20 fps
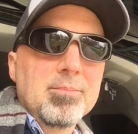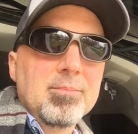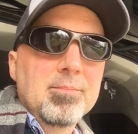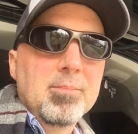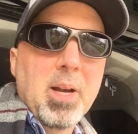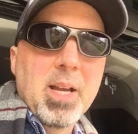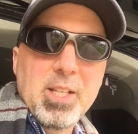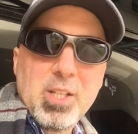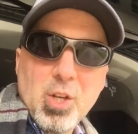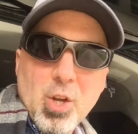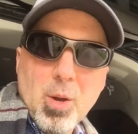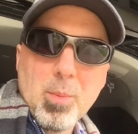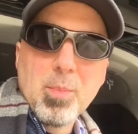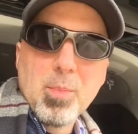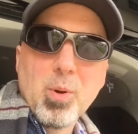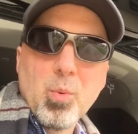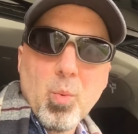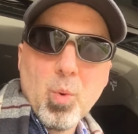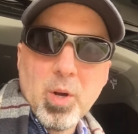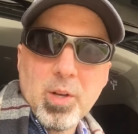my
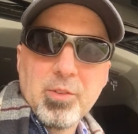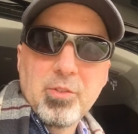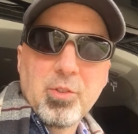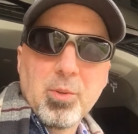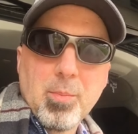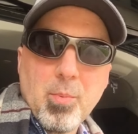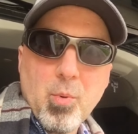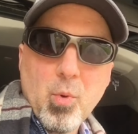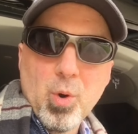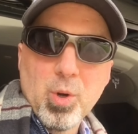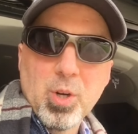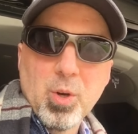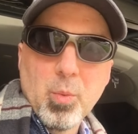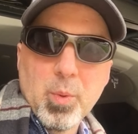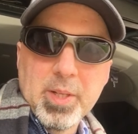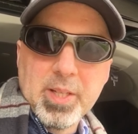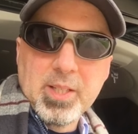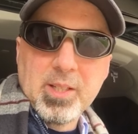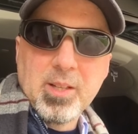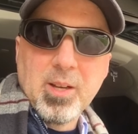#1 supporter
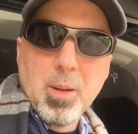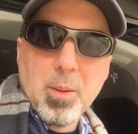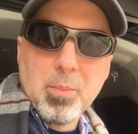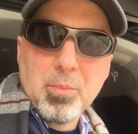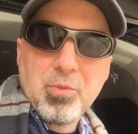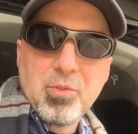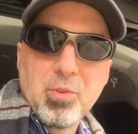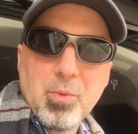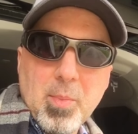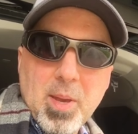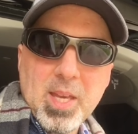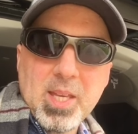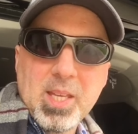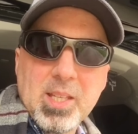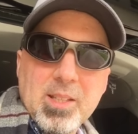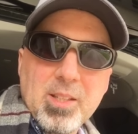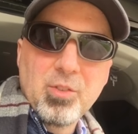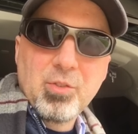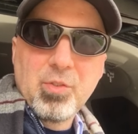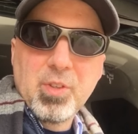when it comes to
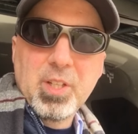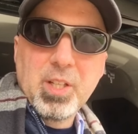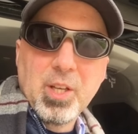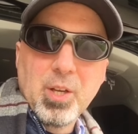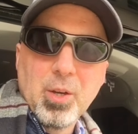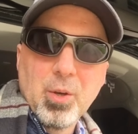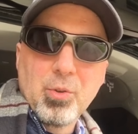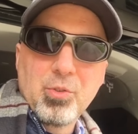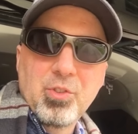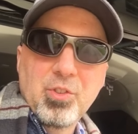making these videos.